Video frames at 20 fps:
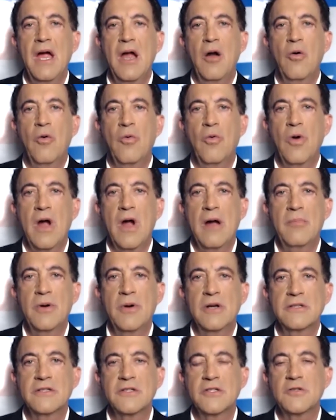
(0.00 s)

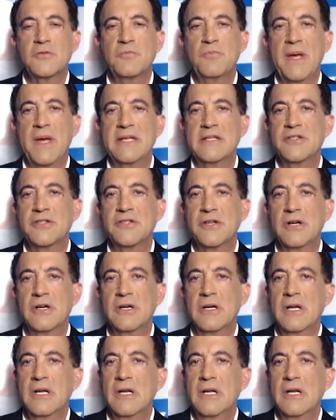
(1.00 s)
Robert Spencer.